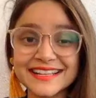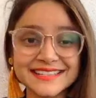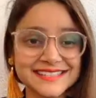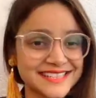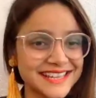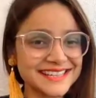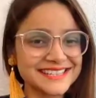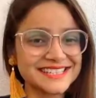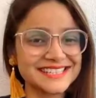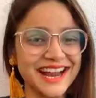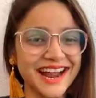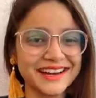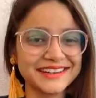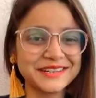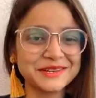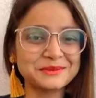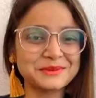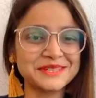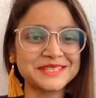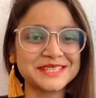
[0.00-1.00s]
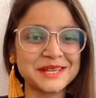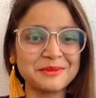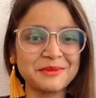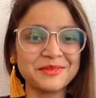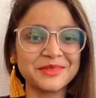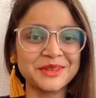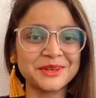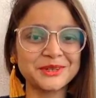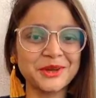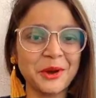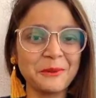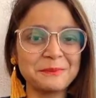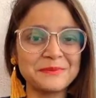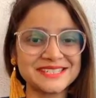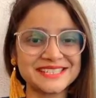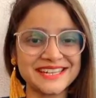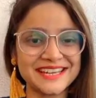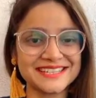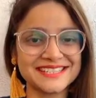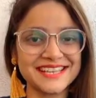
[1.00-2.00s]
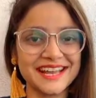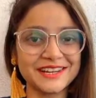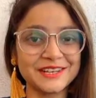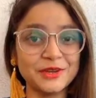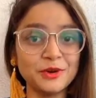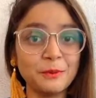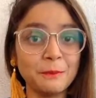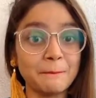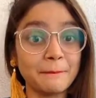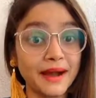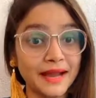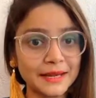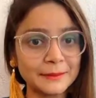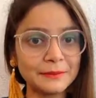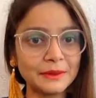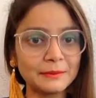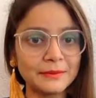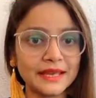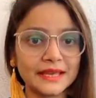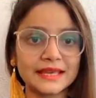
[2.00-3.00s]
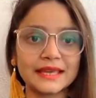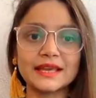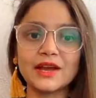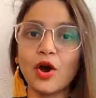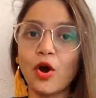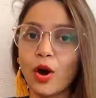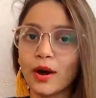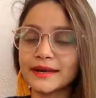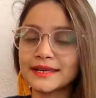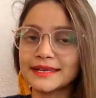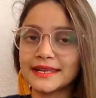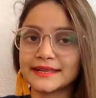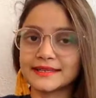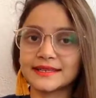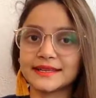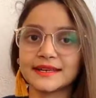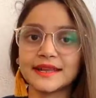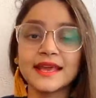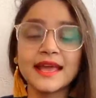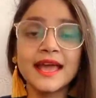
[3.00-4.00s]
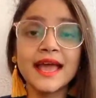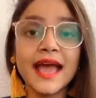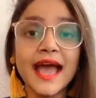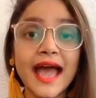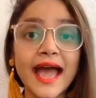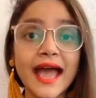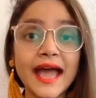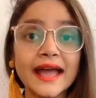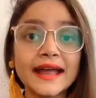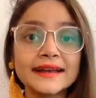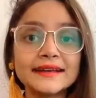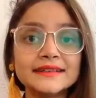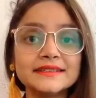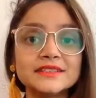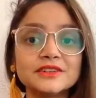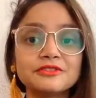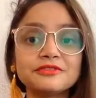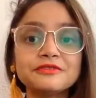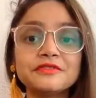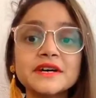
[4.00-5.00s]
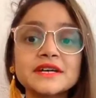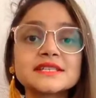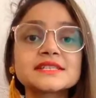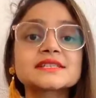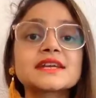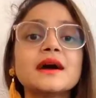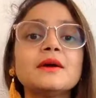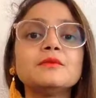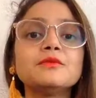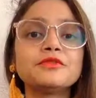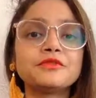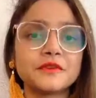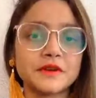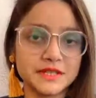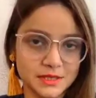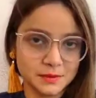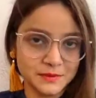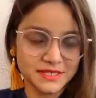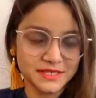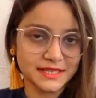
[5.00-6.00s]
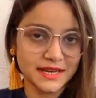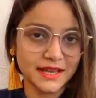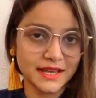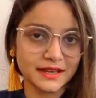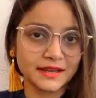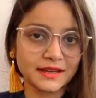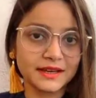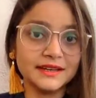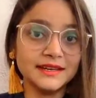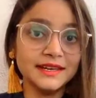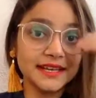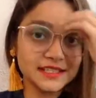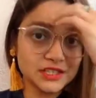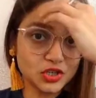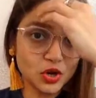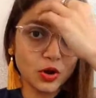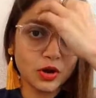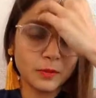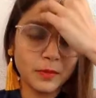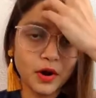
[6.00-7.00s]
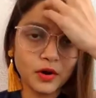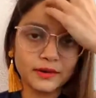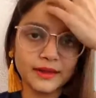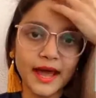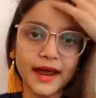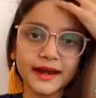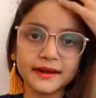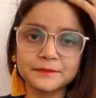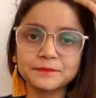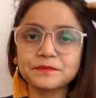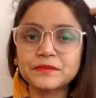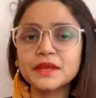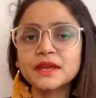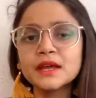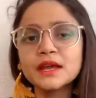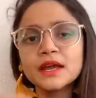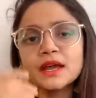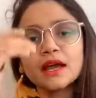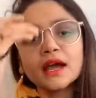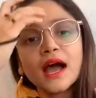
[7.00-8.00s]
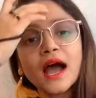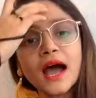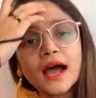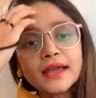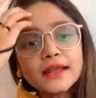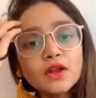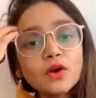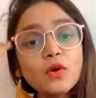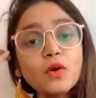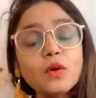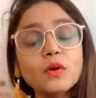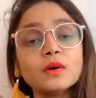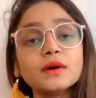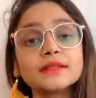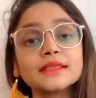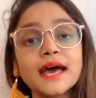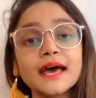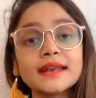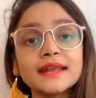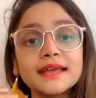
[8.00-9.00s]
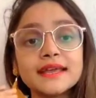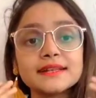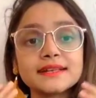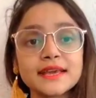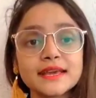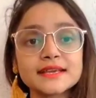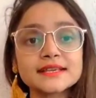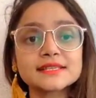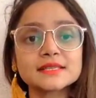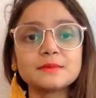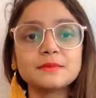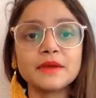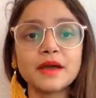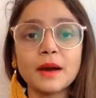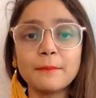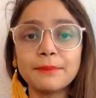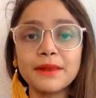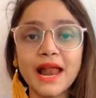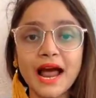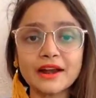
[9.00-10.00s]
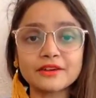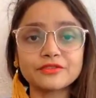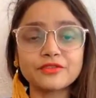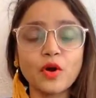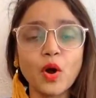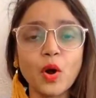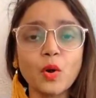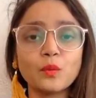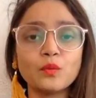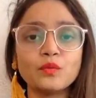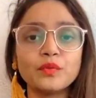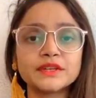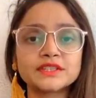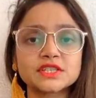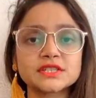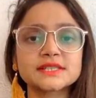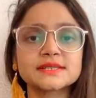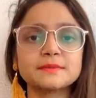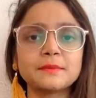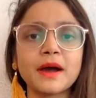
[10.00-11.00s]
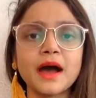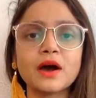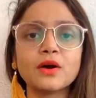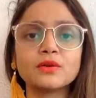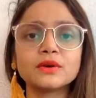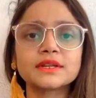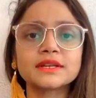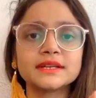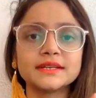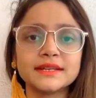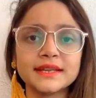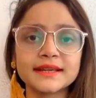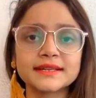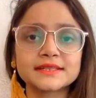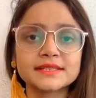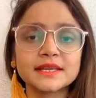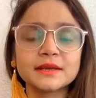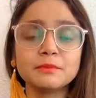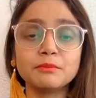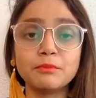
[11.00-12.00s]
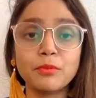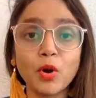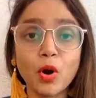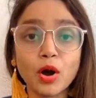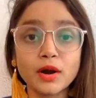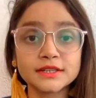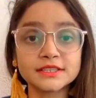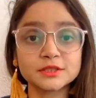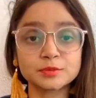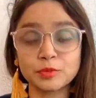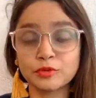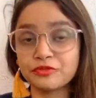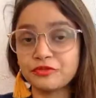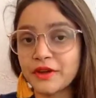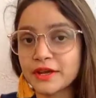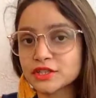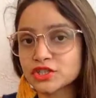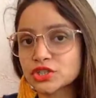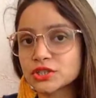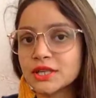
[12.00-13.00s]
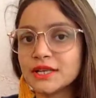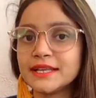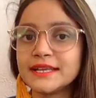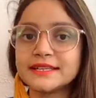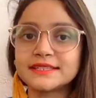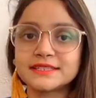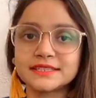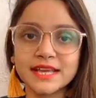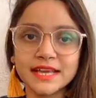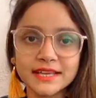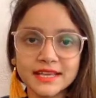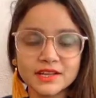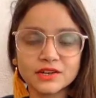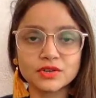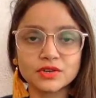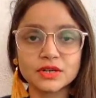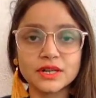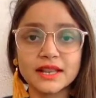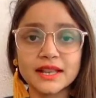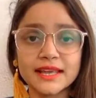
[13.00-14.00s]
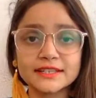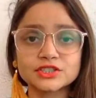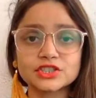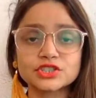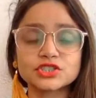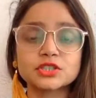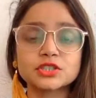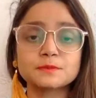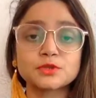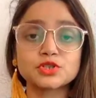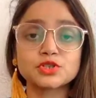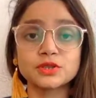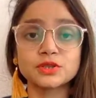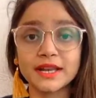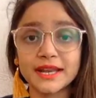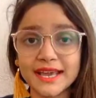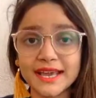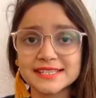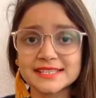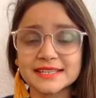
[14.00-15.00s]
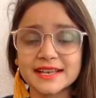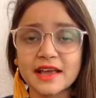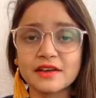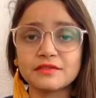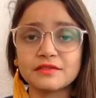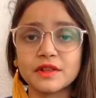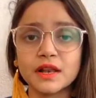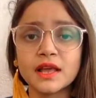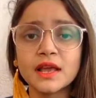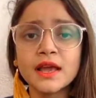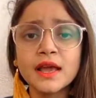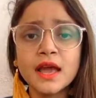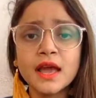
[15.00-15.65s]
let's get started with some of the top mistakes that you might be making on LinkedIn. And the first come first mistake, let's talk about that. I know that it is a platform which is about connecting bonds professionally, taking relationships to the next level.